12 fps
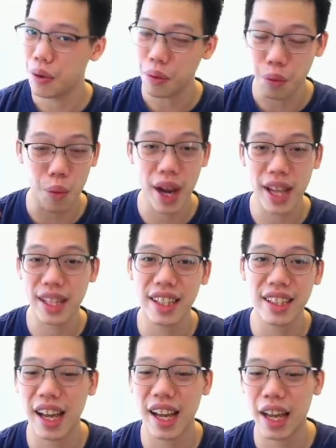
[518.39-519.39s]

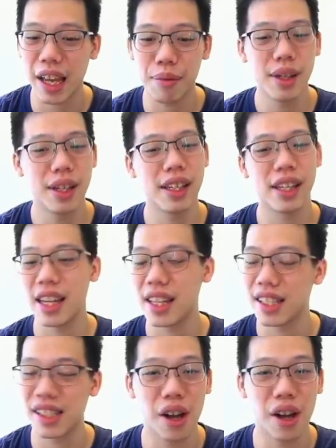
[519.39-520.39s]
Waiting time
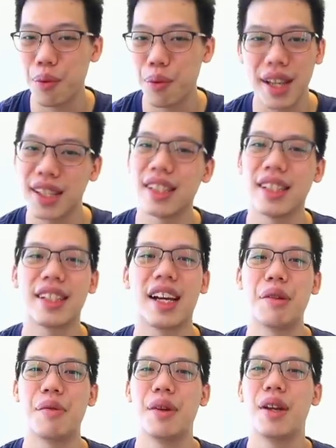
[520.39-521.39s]
is not wasted
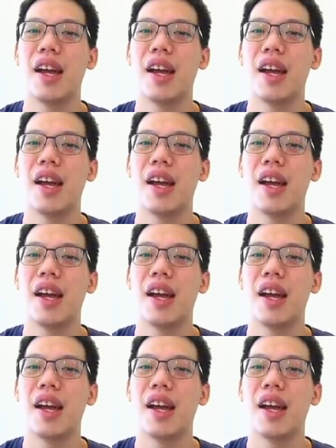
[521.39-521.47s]
time,